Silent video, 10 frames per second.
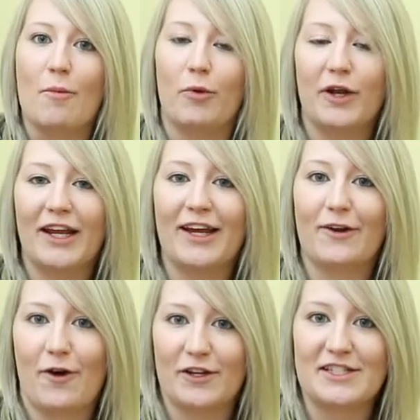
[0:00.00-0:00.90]
putting
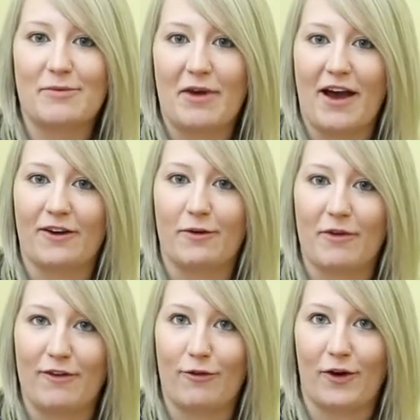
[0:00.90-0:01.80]
an oxy pad on
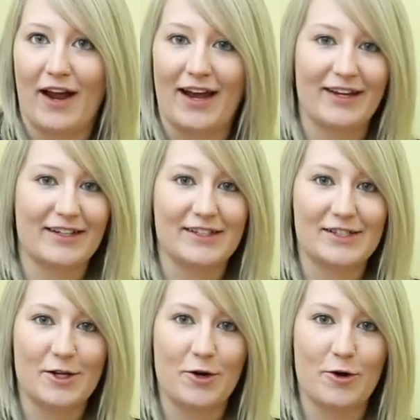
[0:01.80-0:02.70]
my forehead.
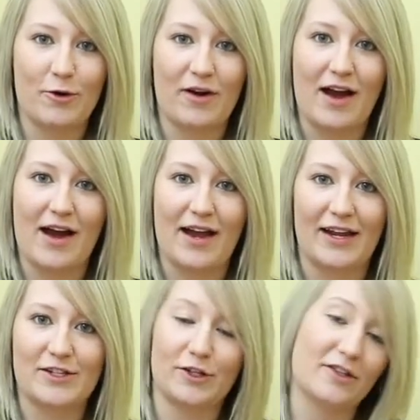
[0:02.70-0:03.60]
So
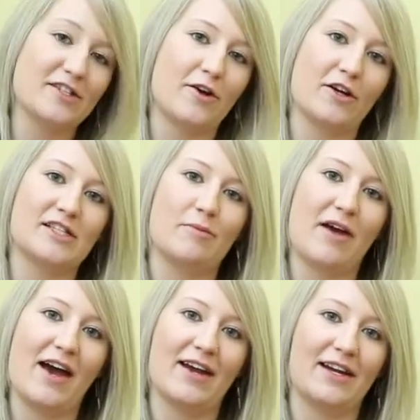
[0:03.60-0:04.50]
I took this oxy
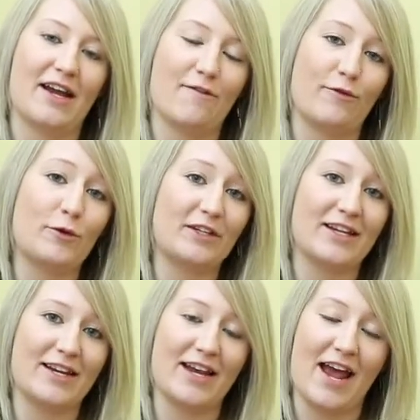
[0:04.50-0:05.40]
pad and I folded
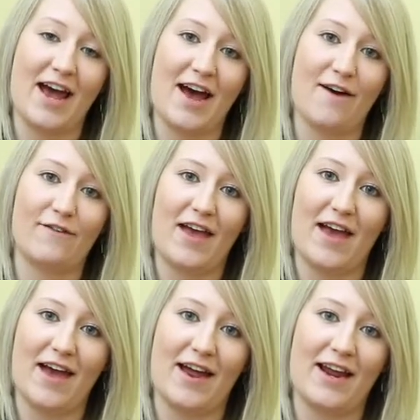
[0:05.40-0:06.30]
it in half
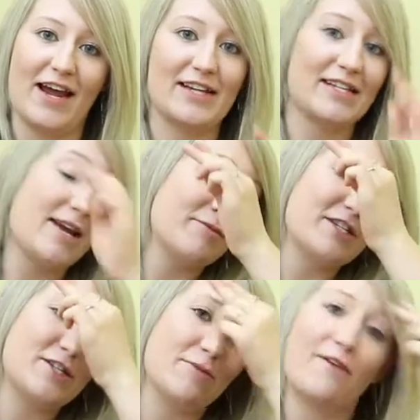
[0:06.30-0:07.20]
and I taped
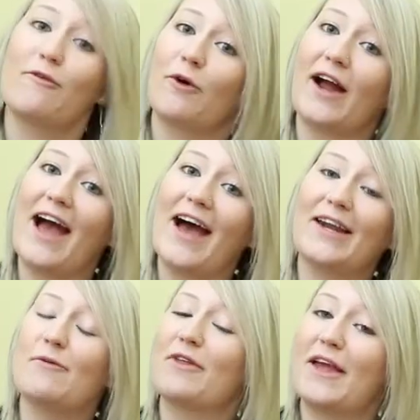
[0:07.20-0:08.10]
it to my
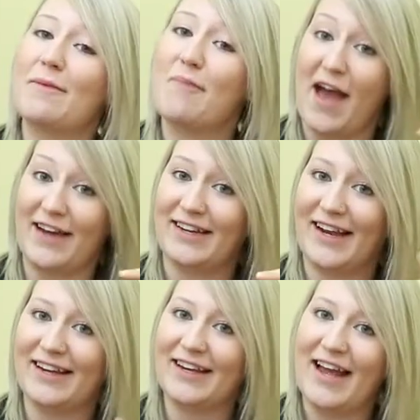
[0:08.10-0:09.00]
forehead with a
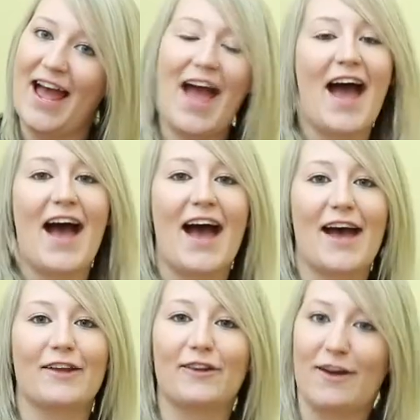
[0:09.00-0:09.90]
Band-Aid
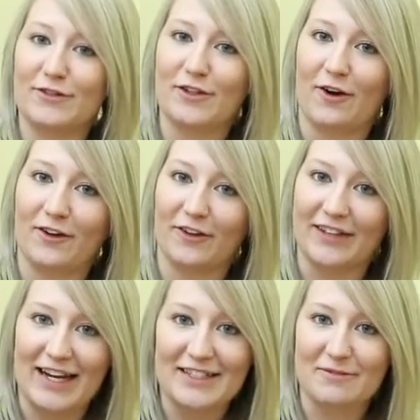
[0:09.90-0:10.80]
and left it on all
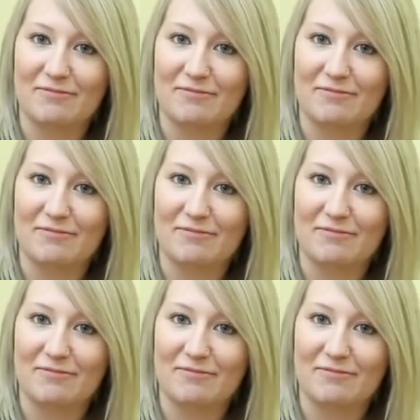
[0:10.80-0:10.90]
night.